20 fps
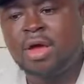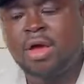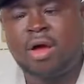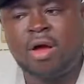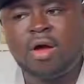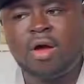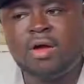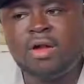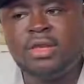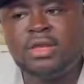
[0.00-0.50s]

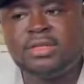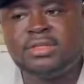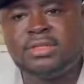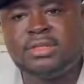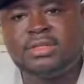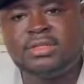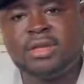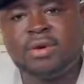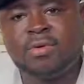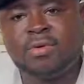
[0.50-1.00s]
All these
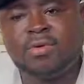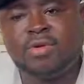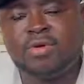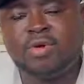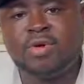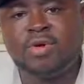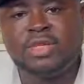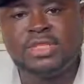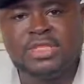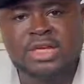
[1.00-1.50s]
things are what we
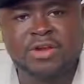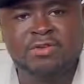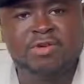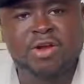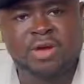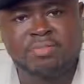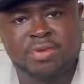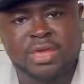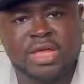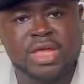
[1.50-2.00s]
call
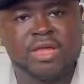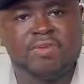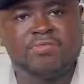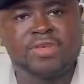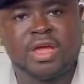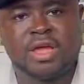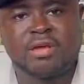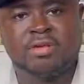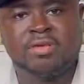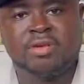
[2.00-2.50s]
general
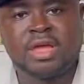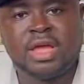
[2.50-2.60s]
behavior.